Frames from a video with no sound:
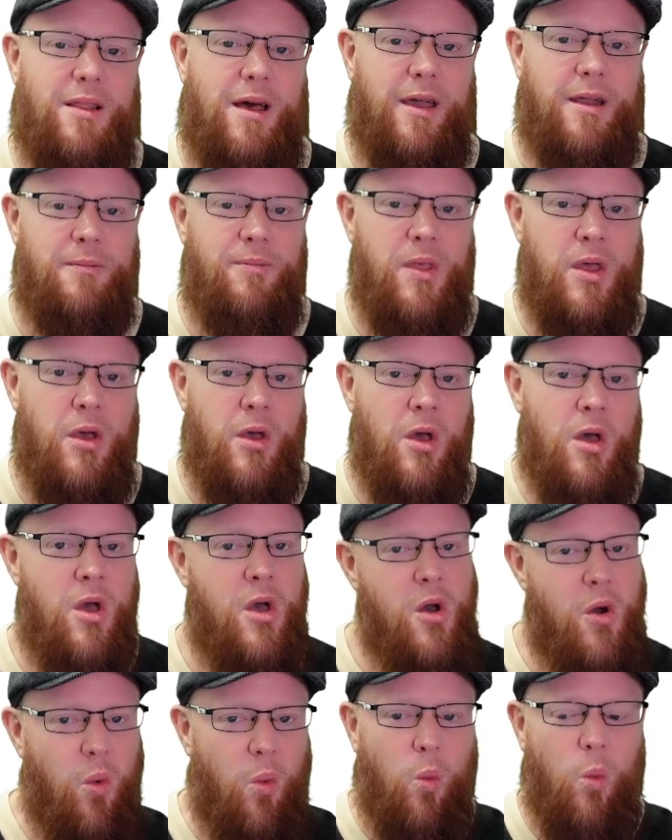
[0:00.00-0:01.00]
line.
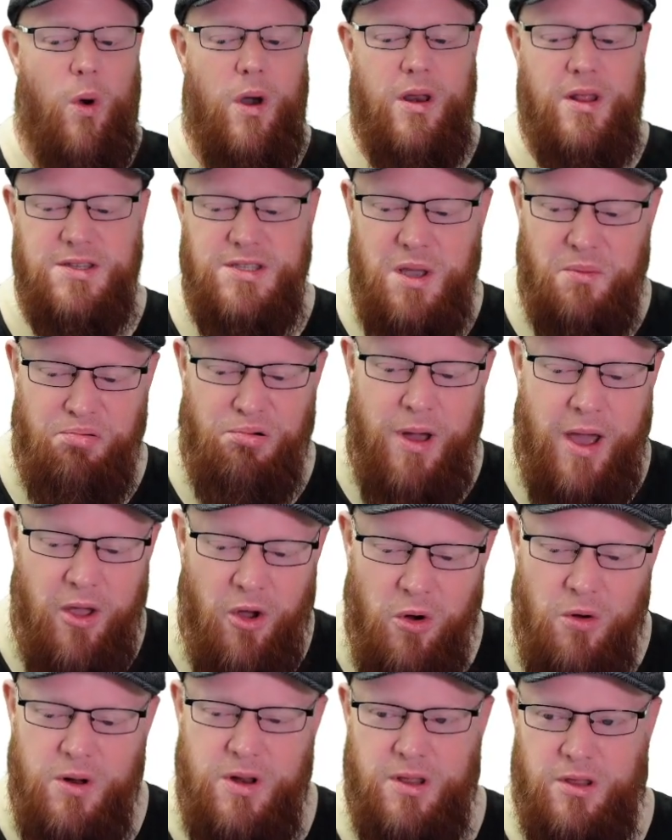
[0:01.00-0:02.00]
What is a
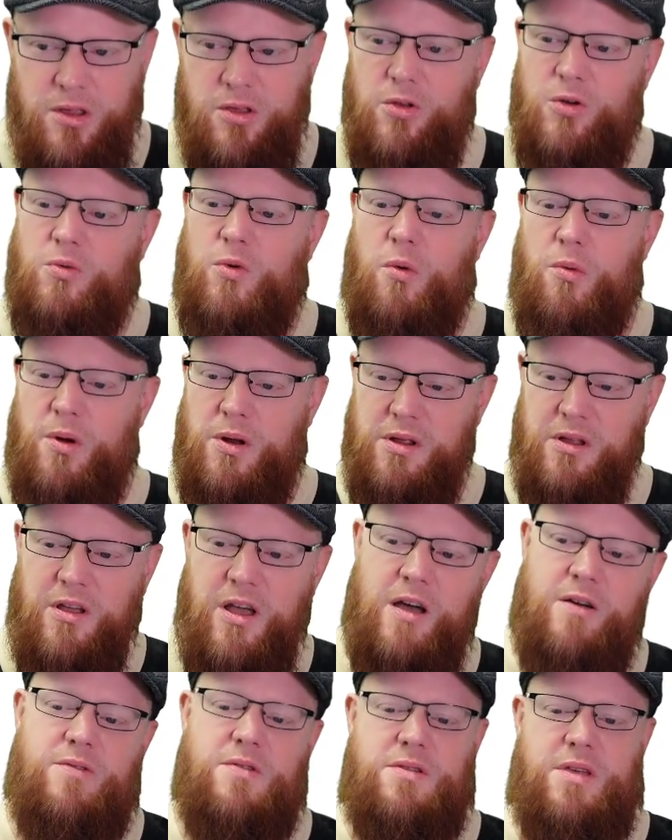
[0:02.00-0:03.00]
priority queue? Well, we're going to
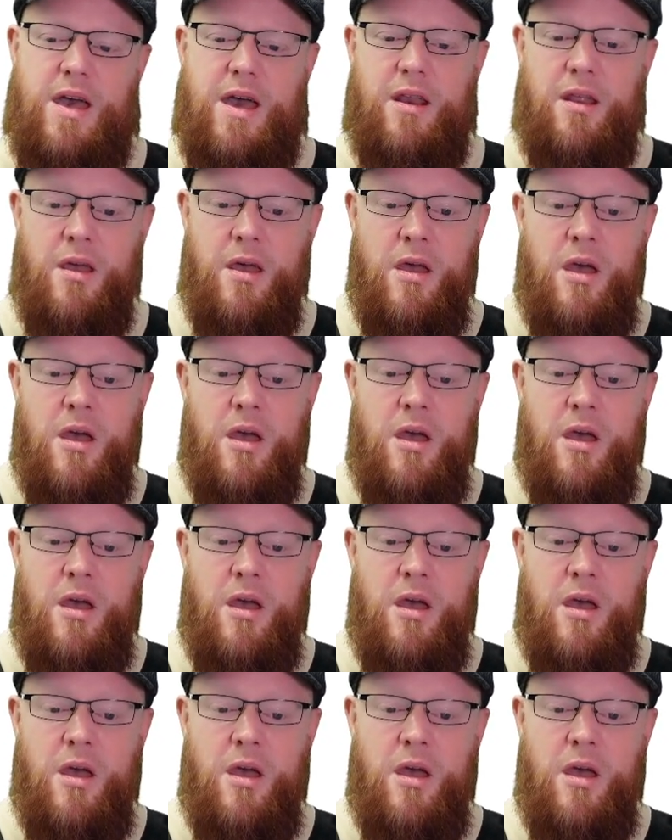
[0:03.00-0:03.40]
cover that.